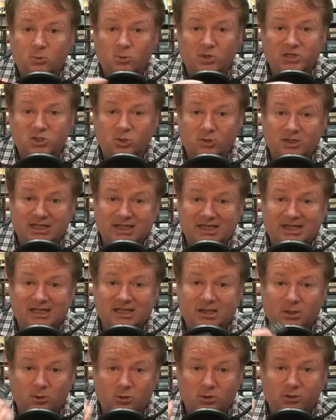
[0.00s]
which you
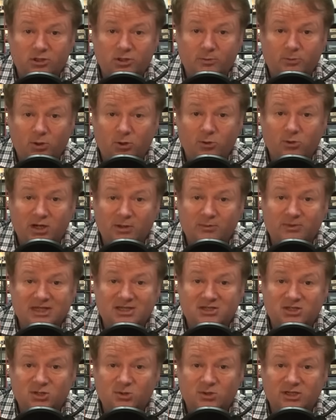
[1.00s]
need in order to program
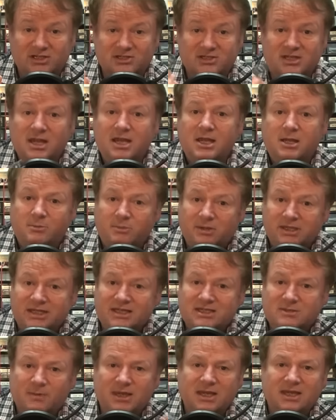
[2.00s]
these units,
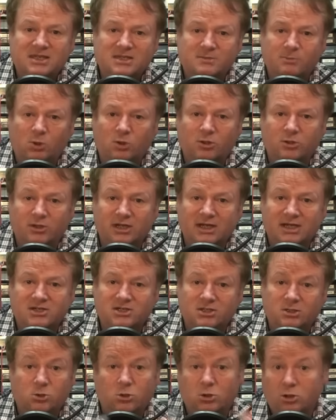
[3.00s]
please make a small
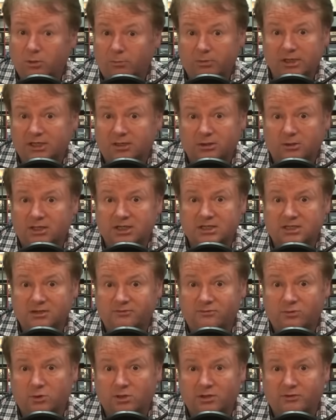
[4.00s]
donation, or a big donation
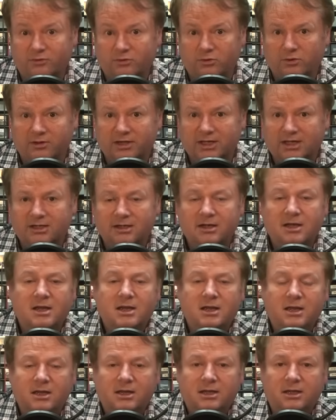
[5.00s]
if you can afford that,
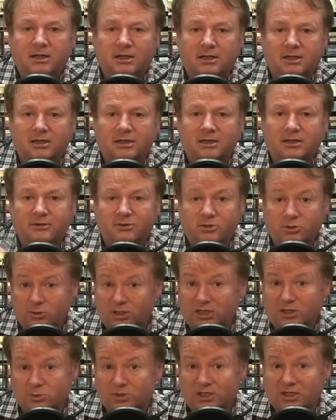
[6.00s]
to
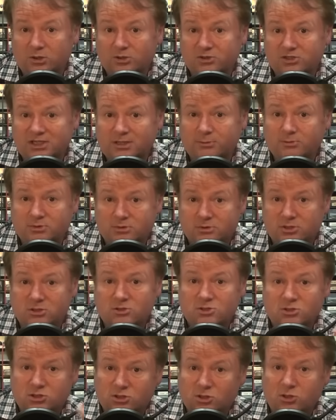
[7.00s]
the Arduino team,
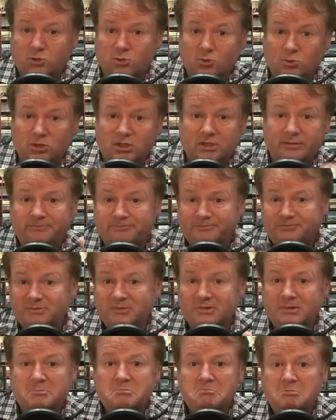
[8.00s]
just so
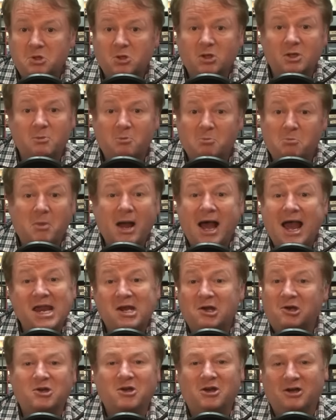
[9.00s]
you can buy
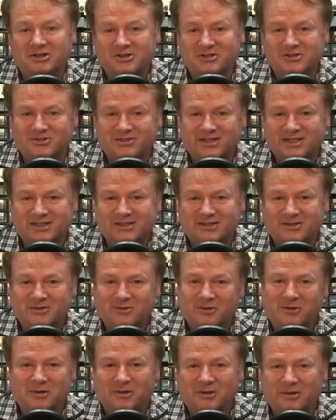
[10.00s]
a consciousness
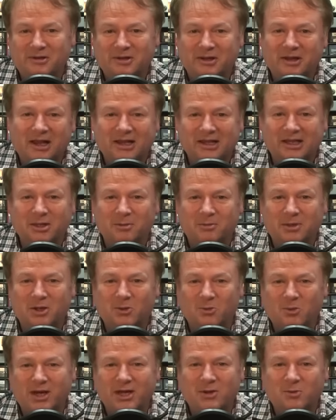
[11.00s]
a little bit
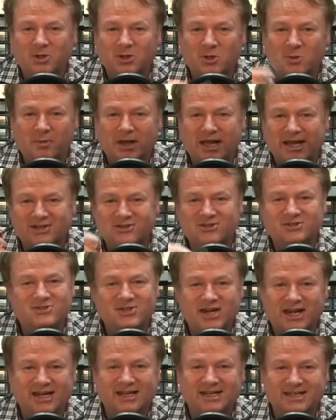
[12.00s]
away when you're buying
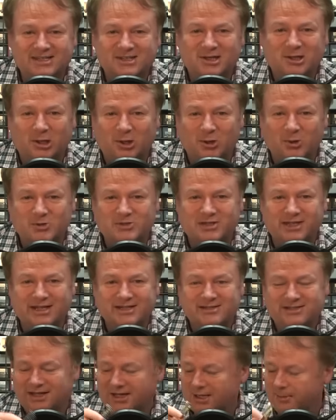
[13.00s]
Chinese clones
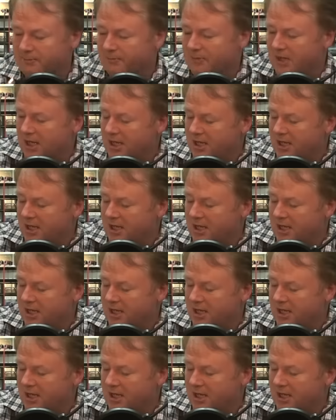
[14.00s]
next time.